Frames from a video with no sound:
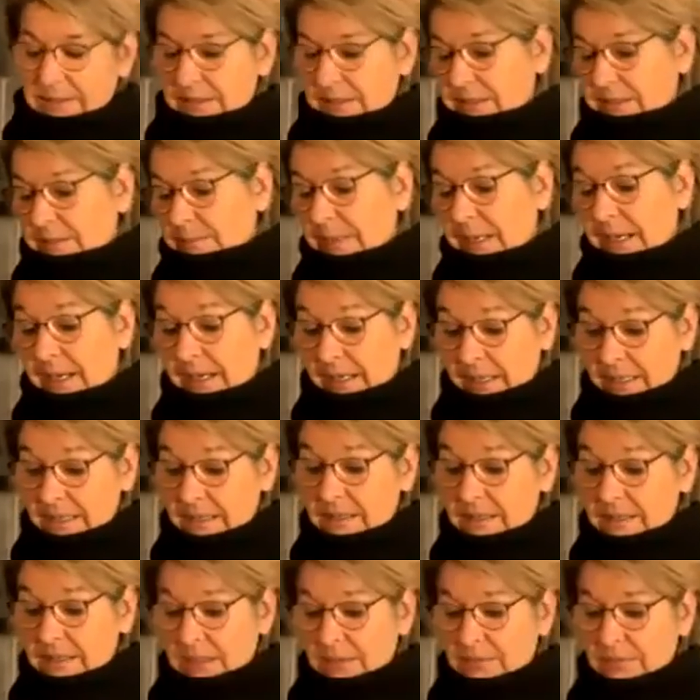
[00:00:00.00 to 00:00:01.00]
I'm going to
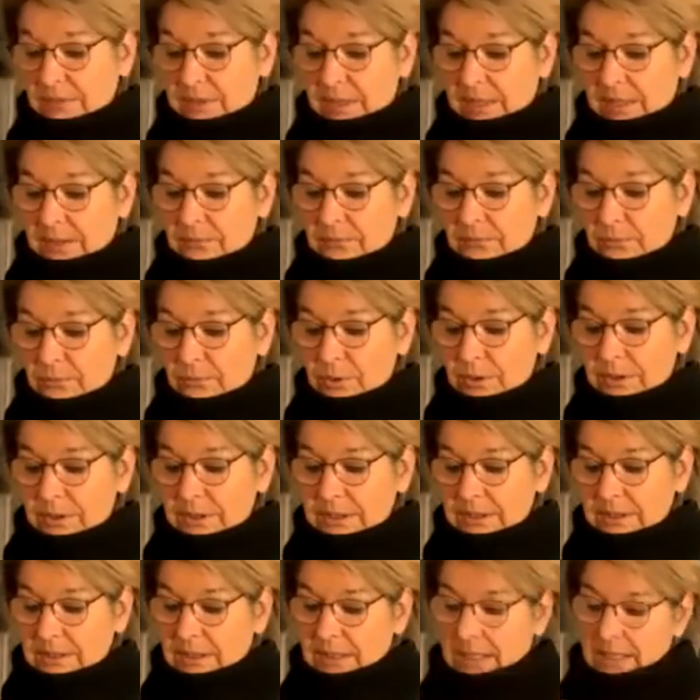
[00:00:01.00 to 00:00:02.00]
read one of the
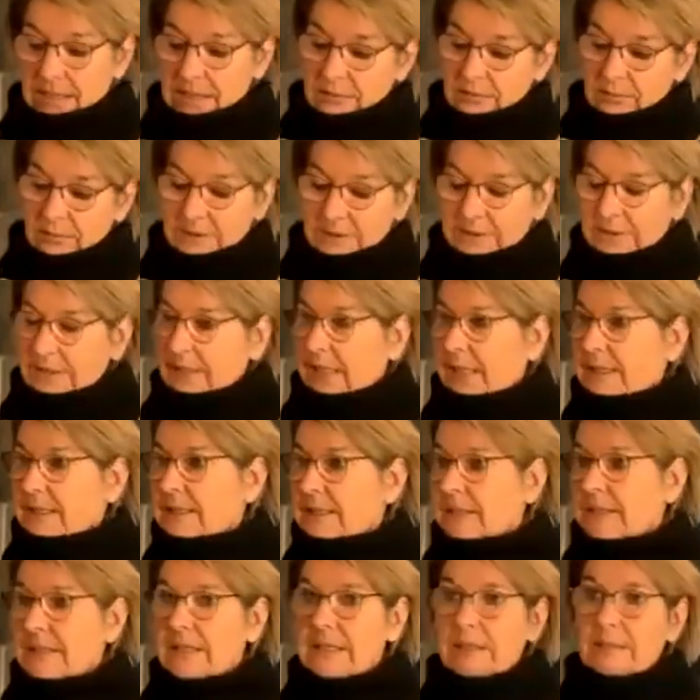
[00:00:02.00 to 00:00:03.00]
questions, which
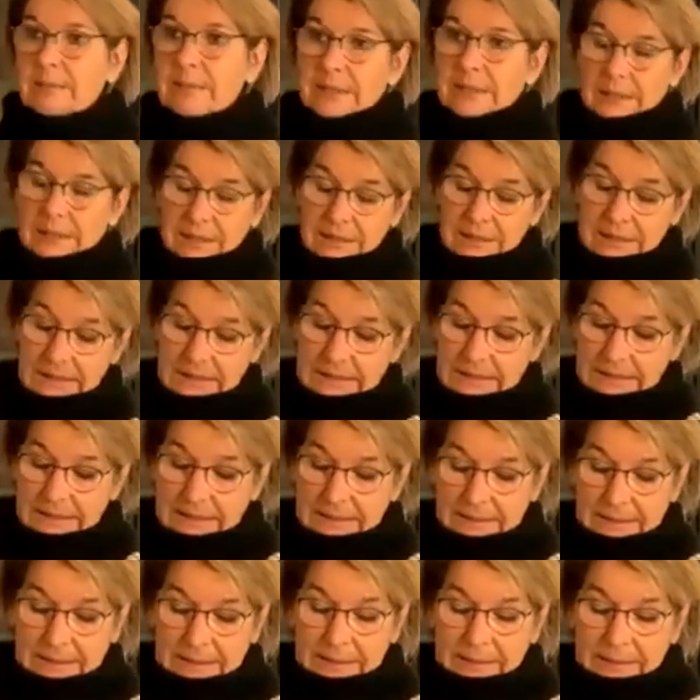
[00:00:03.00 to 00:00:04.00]
are all about the same
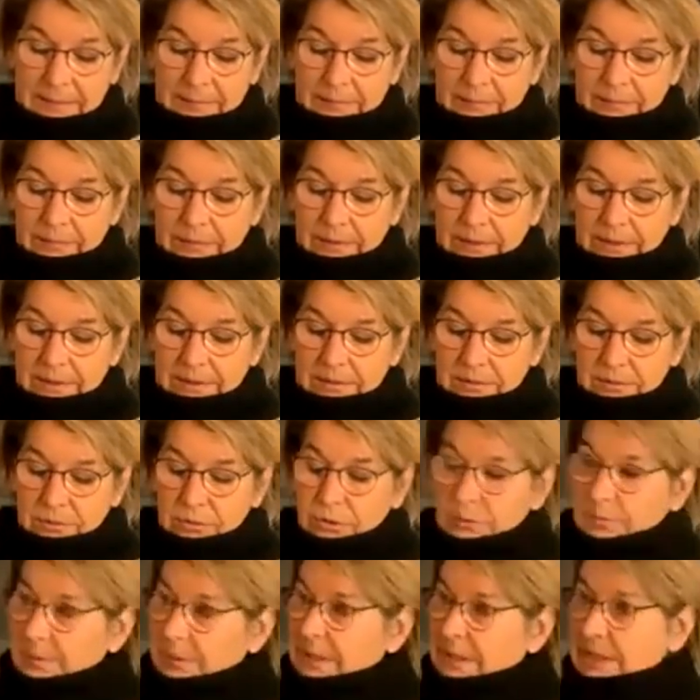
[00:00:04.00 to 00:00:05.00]
topic.
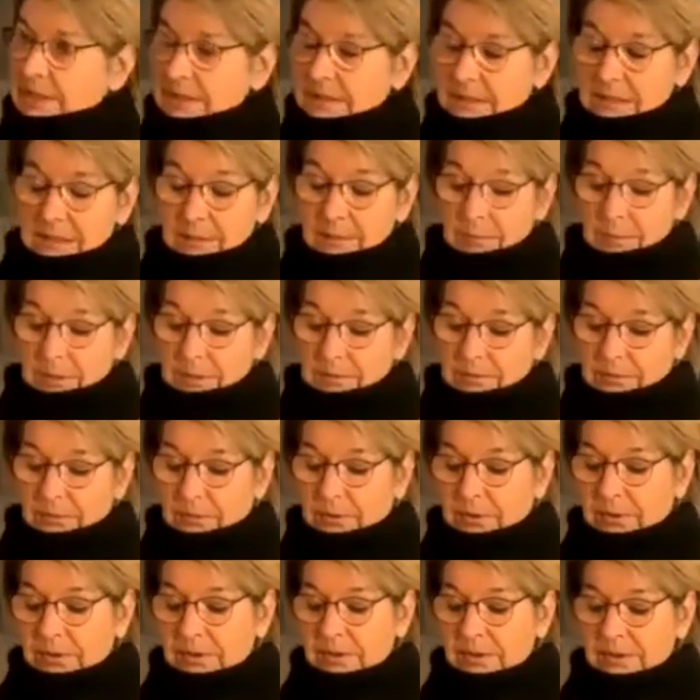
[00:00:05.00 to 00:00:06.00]
You always talk
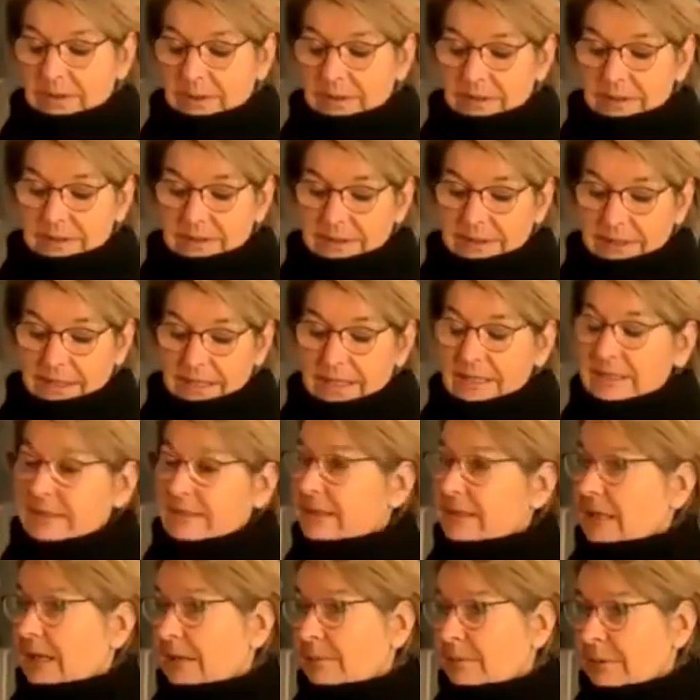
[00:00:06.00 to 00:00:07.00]
about
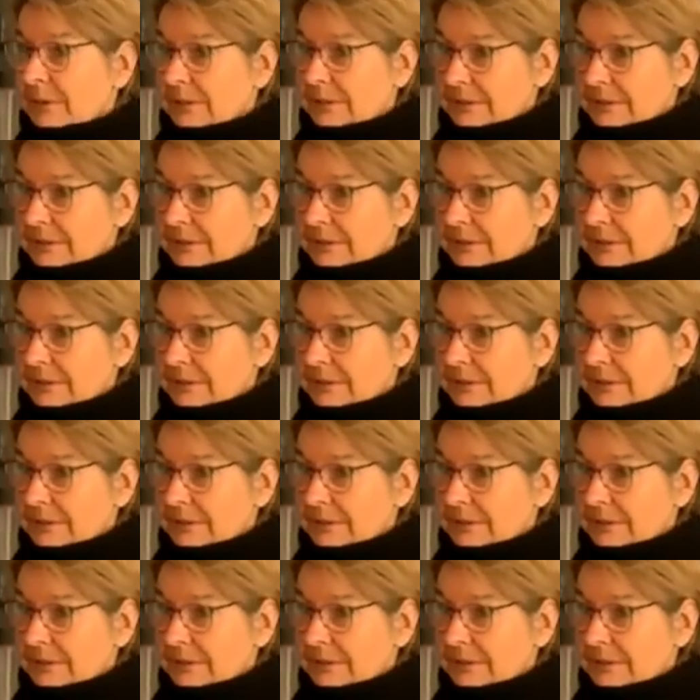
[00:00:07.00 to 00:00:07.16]
strange